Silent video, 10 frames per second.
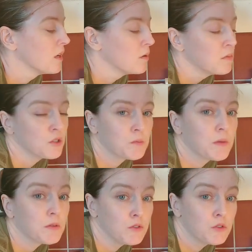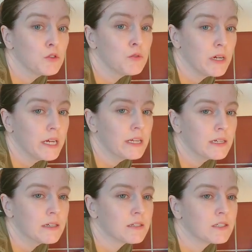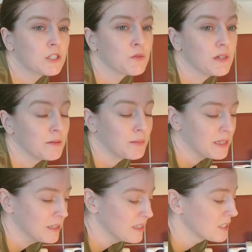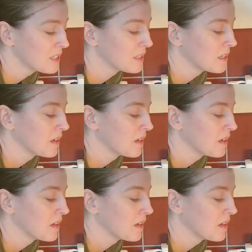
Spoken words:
most people who do henna swear by this.